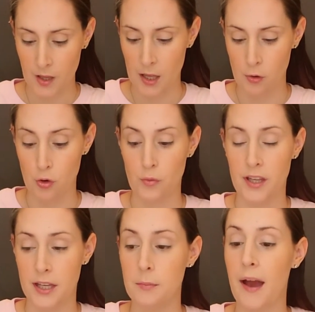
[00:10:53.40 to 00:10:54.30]
And you
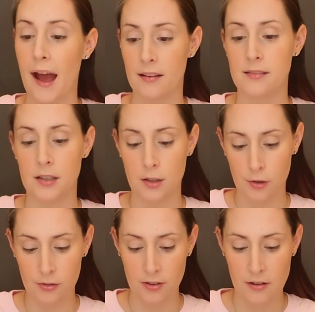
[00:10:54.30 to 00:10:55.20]
keep asking
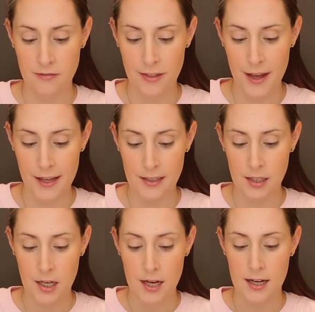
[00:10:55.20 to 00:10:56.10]
yourself that
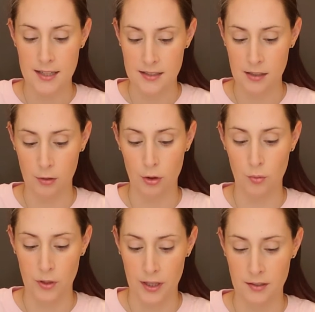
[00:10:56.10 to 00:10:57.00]
until
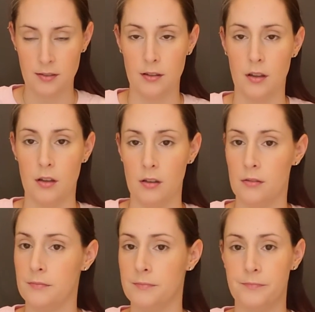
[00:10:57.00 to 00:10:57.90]
you get to the,
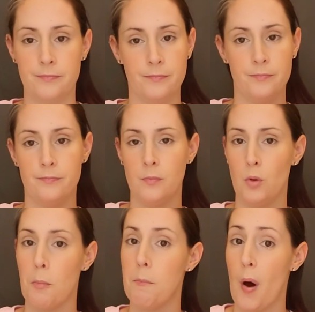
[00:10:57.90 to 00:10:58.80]

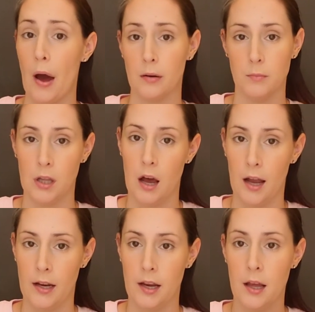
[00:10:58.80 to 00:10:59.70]
the bottom
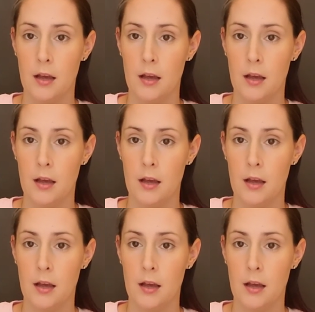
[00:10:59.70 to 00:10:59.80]
line.